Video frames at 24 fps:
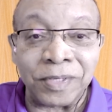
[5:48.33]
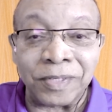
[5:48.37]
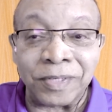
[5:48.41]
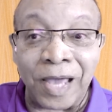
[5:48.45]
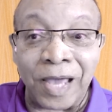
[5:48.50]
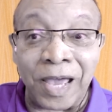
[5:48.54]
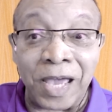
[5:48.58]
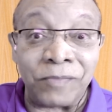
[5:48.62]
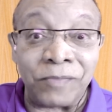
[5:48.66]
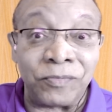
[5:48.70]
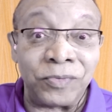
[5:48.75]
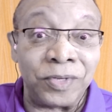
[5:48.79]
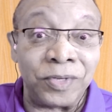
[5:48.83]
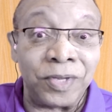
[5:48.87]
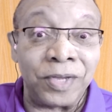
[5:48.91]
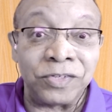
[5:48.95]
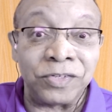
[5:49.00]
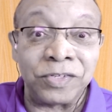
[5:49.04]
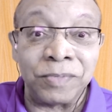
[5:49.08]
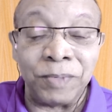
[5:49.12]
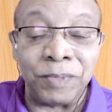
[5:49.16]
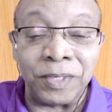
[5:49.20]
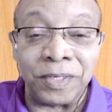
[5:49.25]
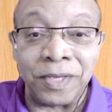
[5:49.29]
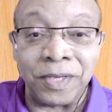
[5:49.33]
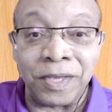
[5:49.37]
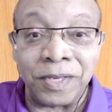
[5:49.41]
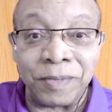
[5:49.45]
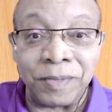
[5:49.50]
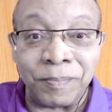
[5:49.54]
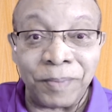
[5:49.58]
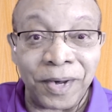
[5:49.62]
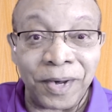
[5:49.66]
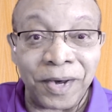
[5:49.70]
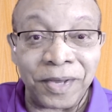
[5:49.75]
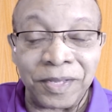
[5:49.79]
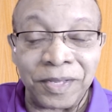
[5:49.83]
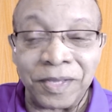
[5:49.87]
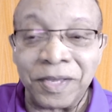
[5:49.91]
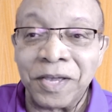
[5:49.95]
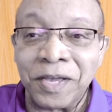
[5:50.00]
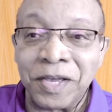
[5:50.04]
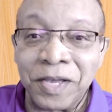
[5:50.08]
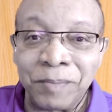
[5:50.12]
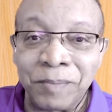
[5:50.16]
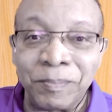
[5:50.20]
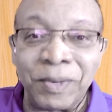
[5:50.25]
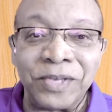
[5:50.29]
And I have yet to meet anybody,
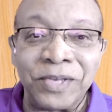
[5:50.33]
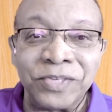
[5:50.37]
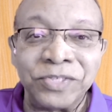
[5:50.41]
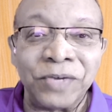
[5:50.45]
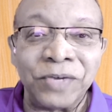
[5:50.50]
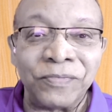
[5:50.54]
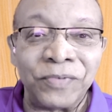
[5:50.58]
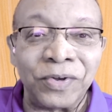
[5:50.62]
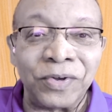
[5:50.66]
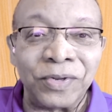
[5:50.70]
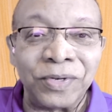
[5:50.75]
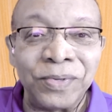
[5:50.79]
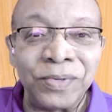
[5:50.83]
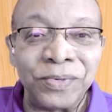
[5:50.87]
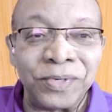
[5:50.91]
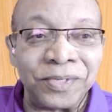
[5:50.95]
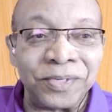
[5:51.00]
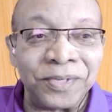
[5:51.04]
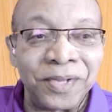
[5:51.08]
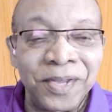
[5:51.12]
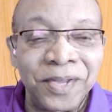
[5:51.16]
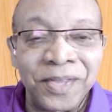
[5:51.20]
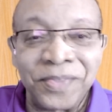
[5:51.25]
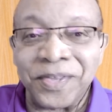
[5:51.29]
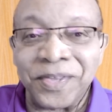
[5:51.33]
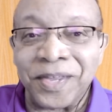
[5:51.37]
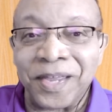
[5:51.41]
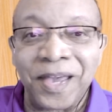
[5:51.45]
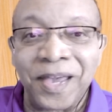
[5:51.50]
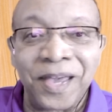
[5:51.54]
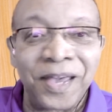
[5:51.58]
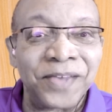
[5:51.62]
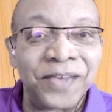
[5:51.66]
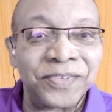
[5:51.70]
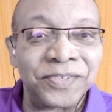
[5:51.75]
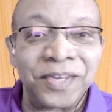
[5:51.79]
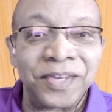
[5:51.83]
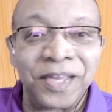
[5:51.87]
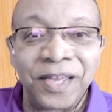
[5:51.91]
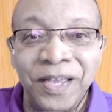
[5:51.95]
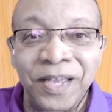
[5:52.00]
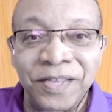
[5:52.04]
myself included, that hasn't had